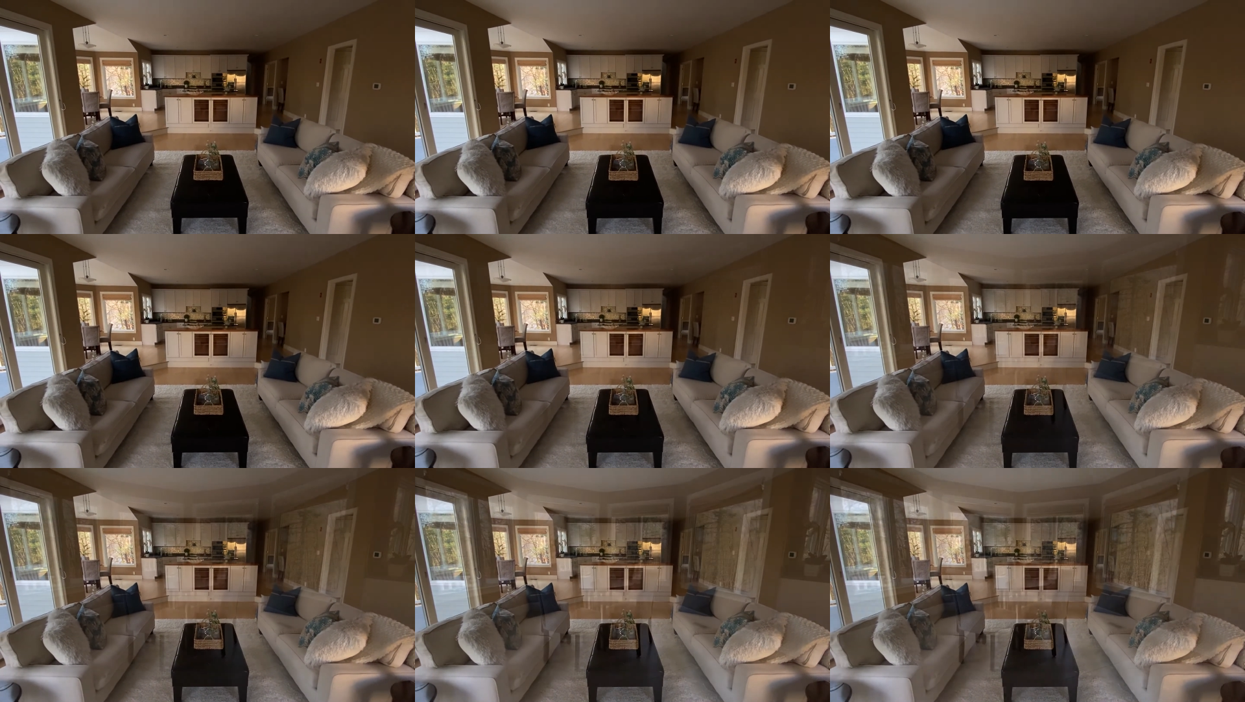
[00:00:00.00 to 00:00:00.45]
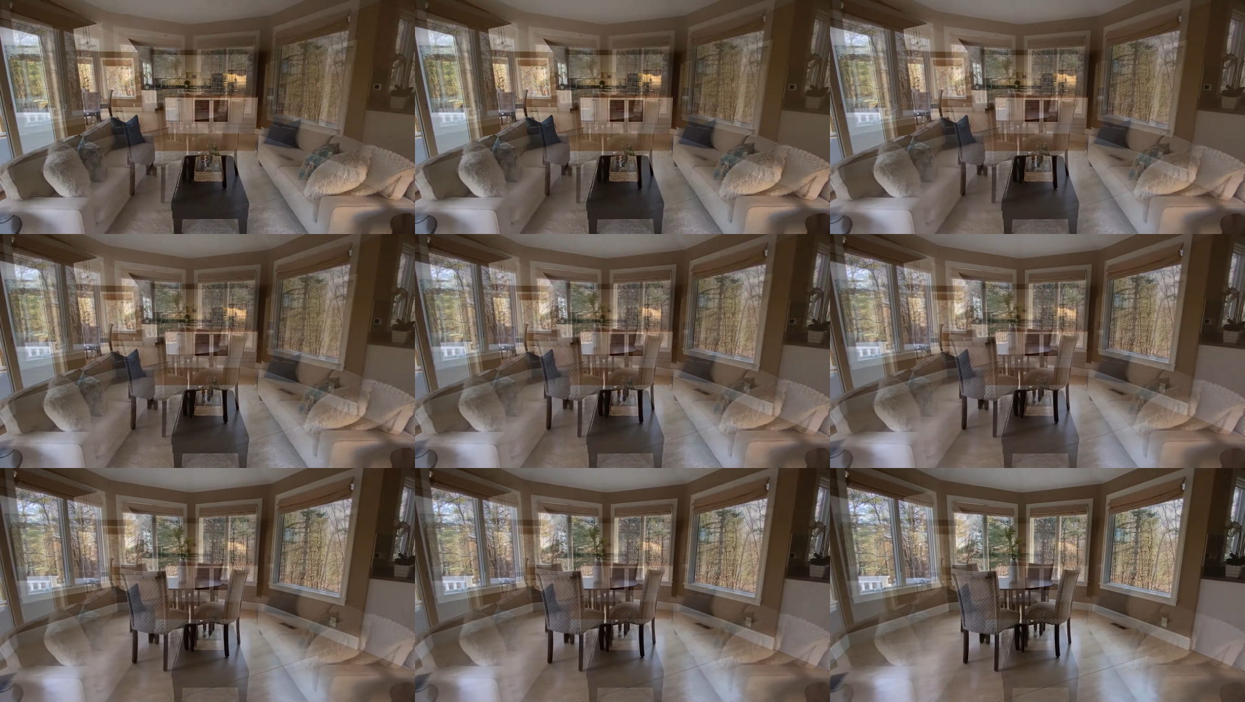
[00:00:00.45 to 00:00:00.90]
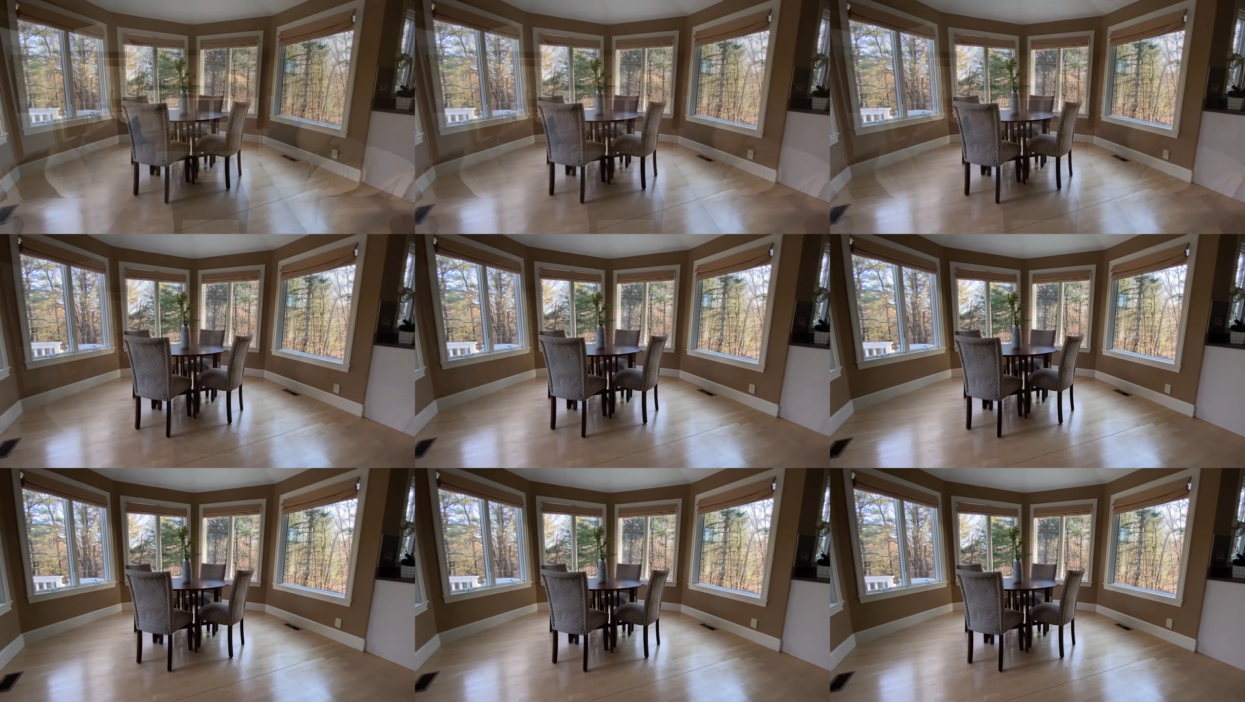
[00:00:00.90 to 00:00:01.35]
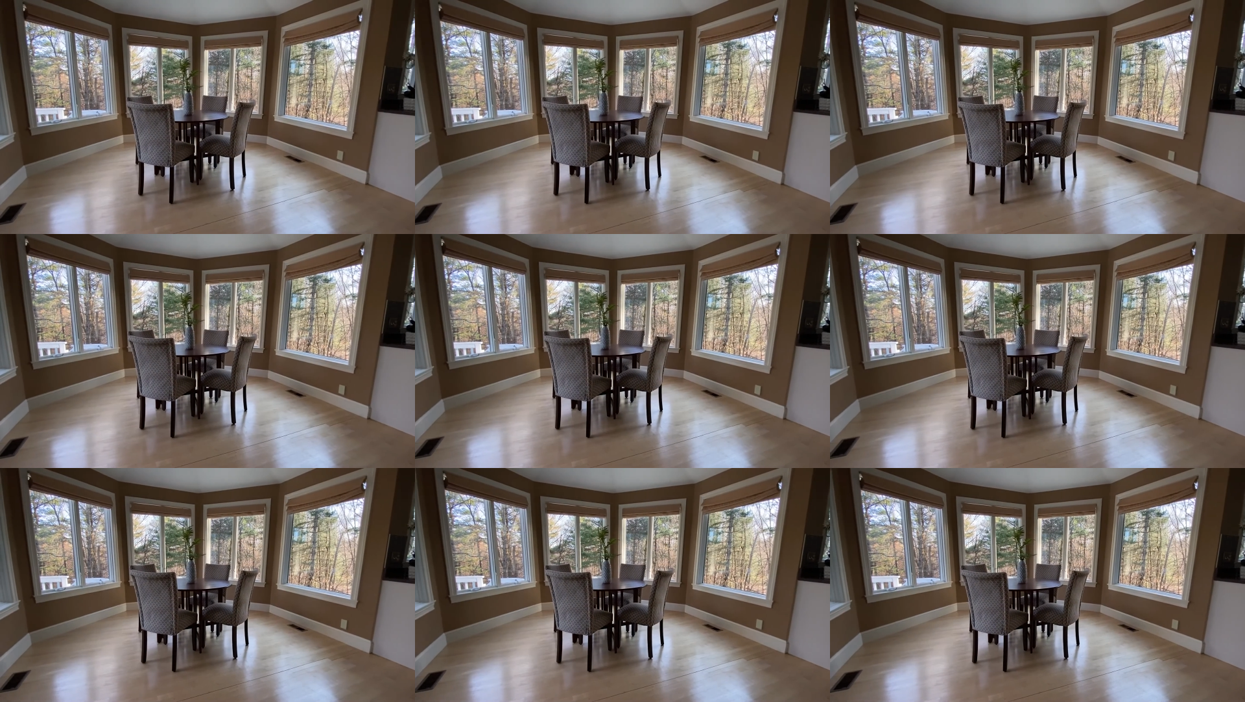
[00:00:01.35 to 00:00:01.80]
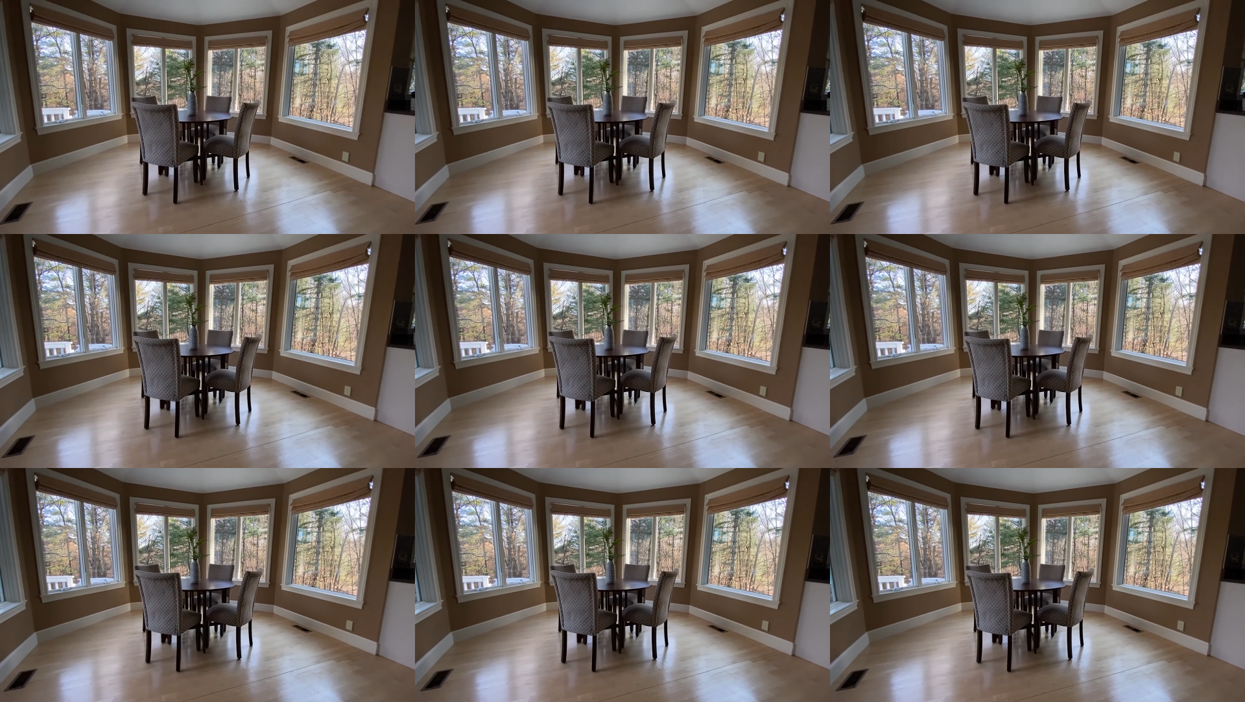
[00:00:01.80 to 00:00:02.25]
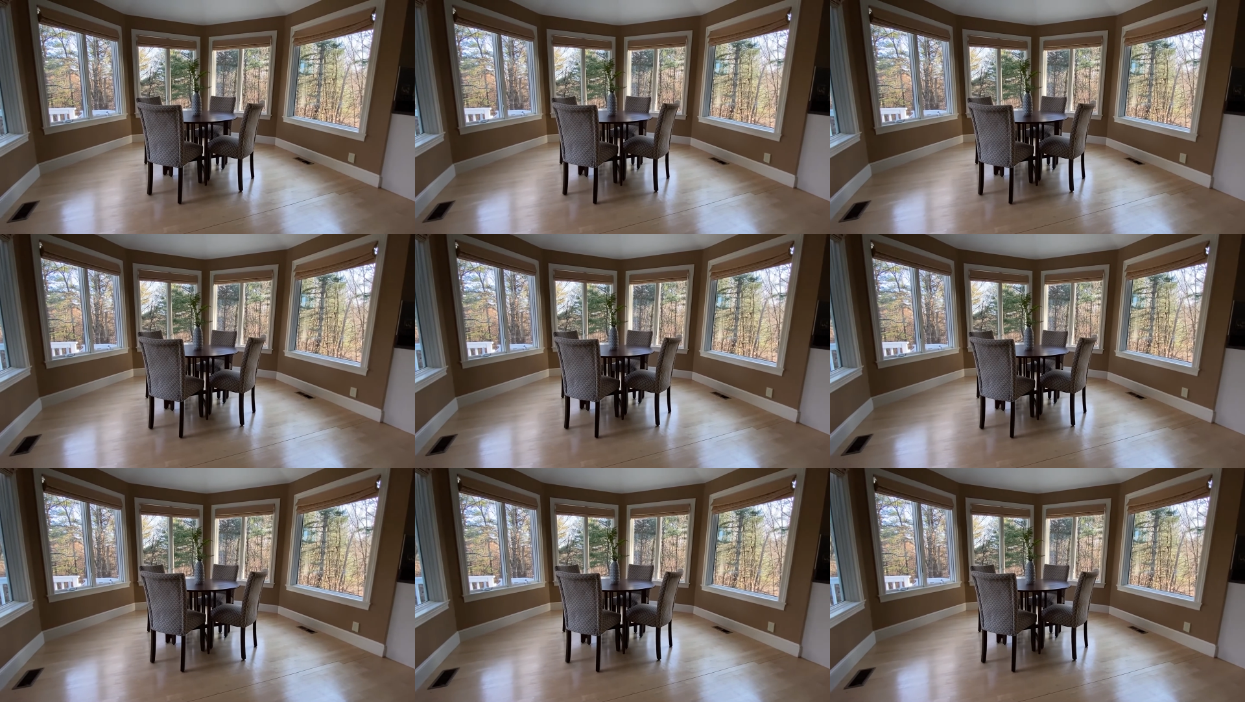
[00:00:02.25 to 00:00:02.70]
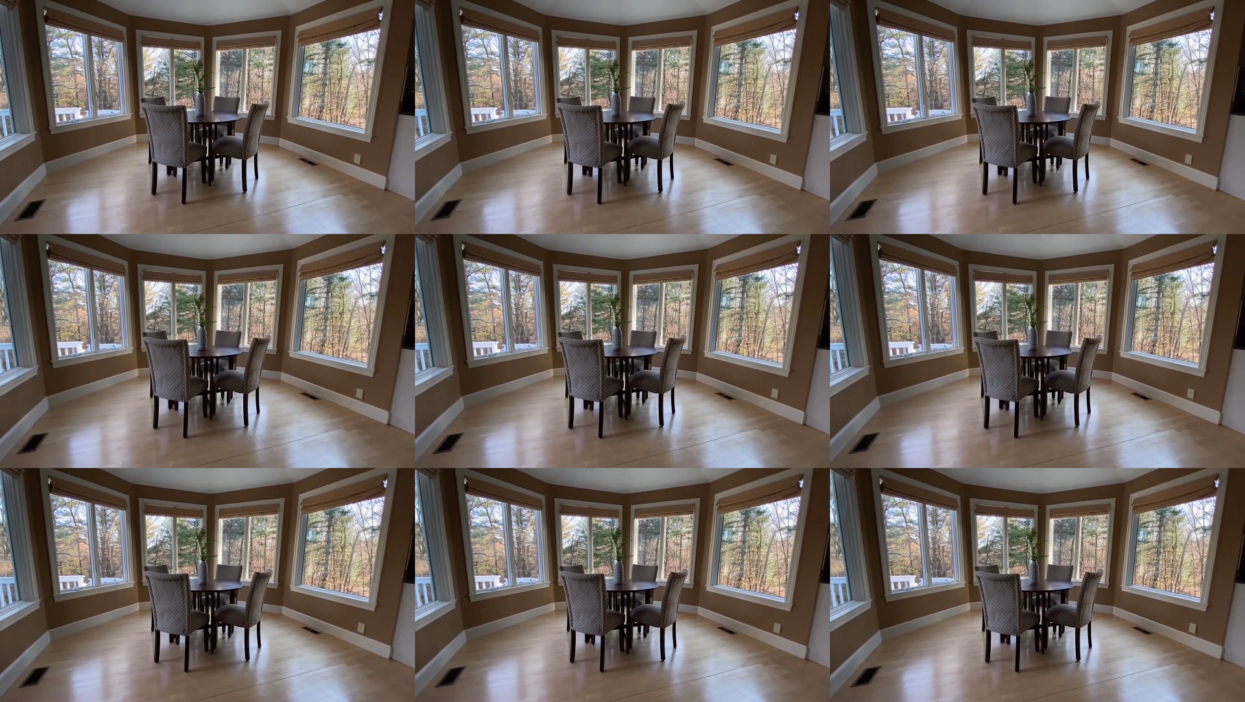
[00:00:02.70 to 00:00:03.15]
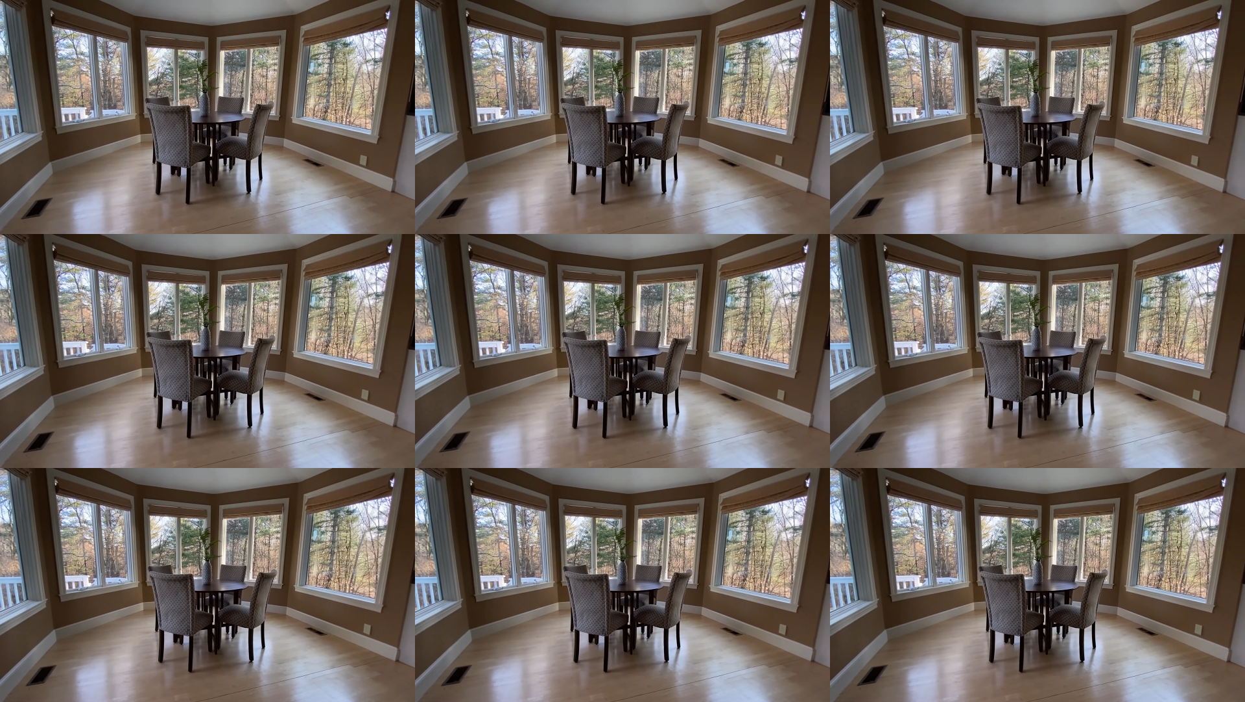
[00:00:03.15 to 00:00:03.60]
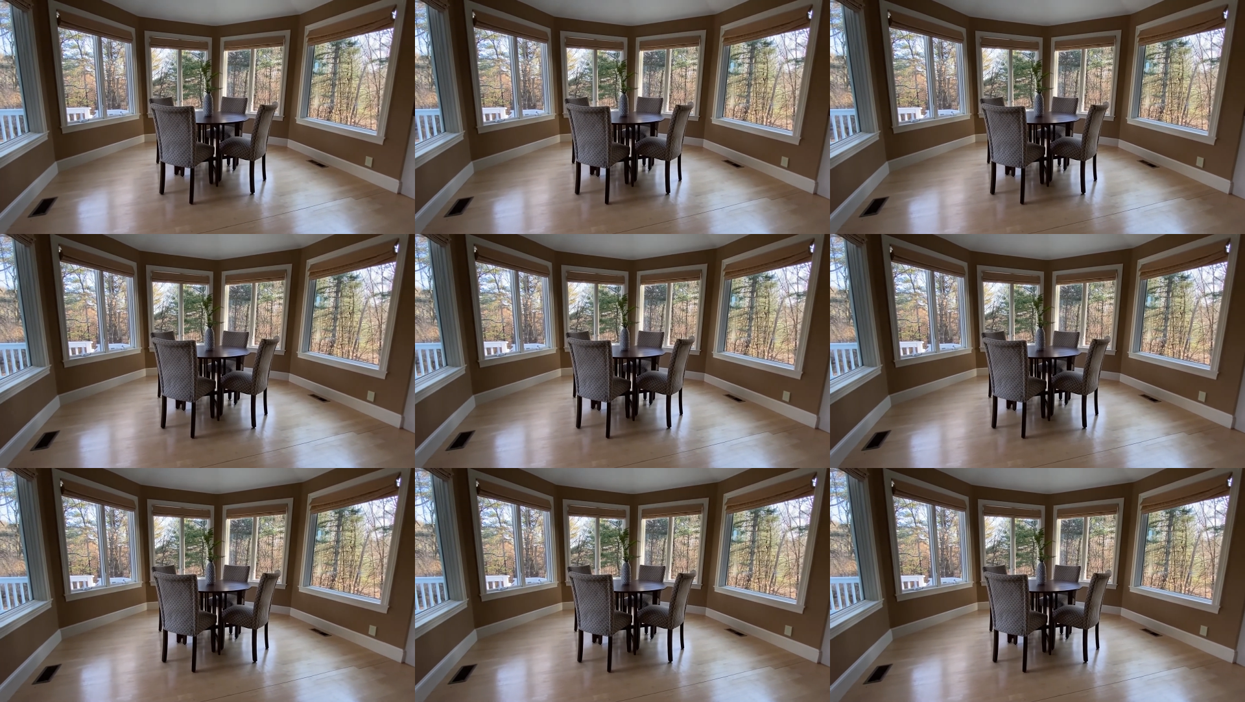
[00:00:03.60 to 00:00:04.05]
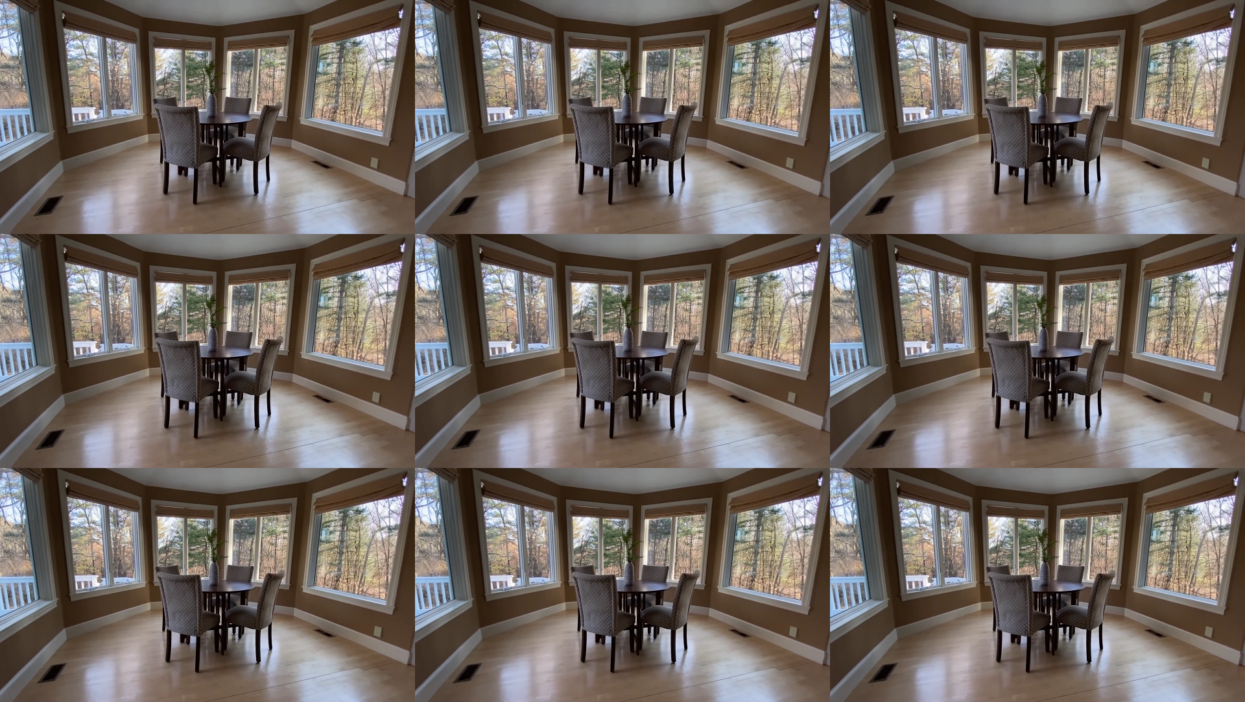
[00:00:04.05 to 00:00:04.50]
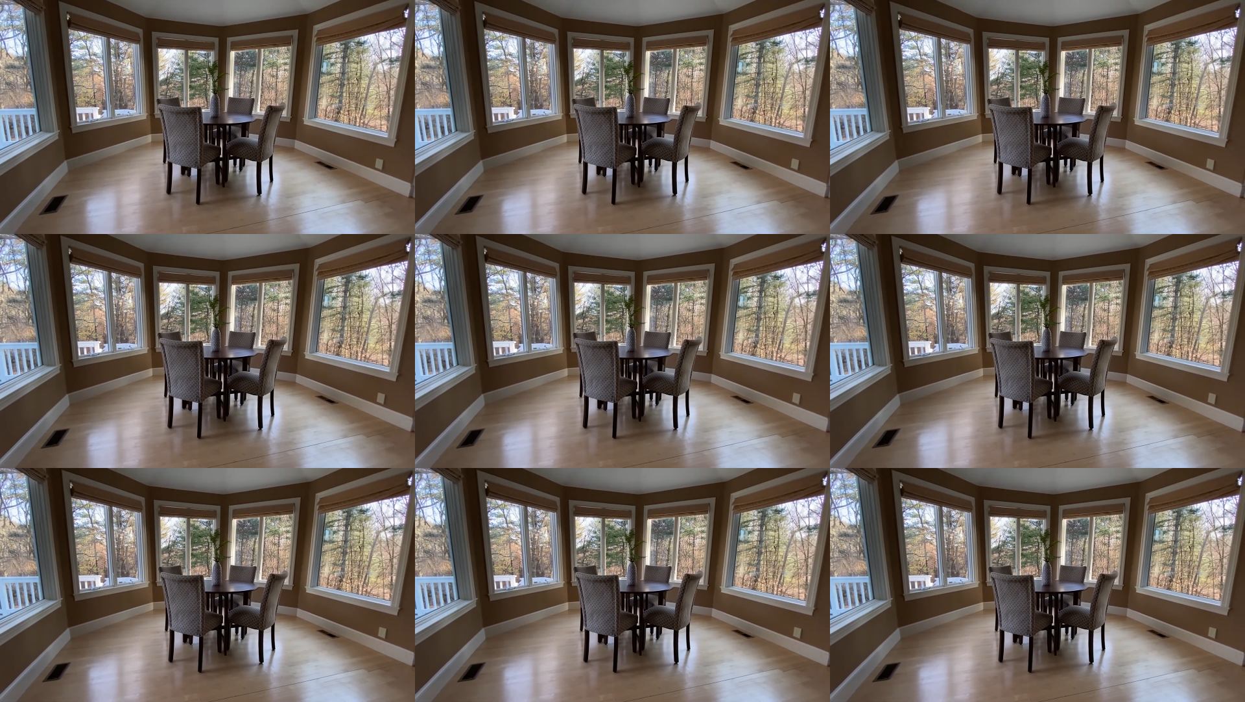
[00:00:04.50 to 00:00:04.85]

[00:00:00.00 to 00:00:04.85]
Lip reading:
[unreadable: no face in view]